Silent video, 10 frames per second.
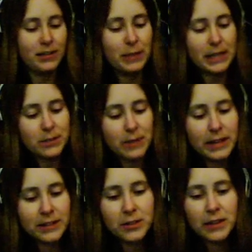Best way
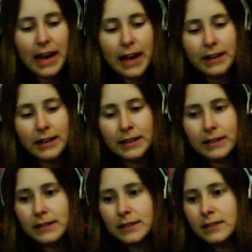to do that
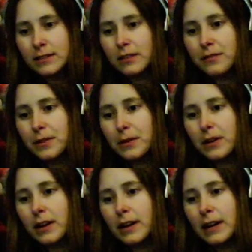is look for
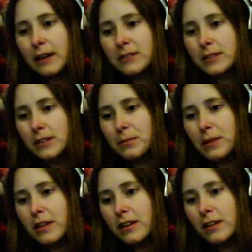announcer
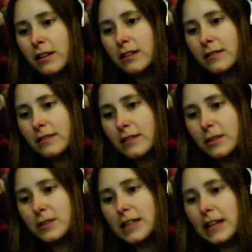mythical.
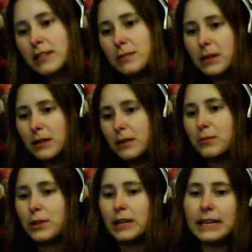Those tend to be
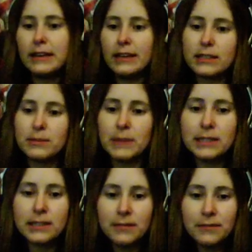pretty
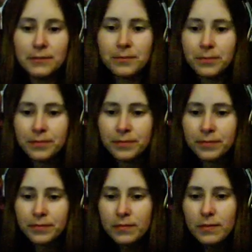inexpensive.
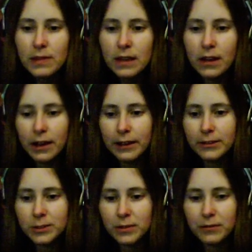Uh,
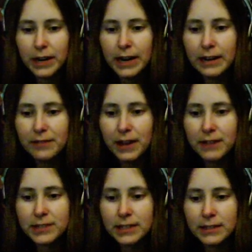here's one for eighty-five
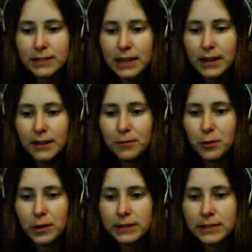cents,
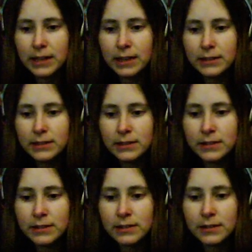eighty-four
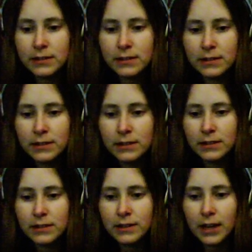cents,
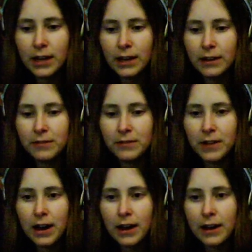
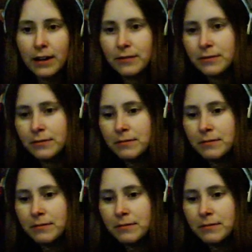eighty-five.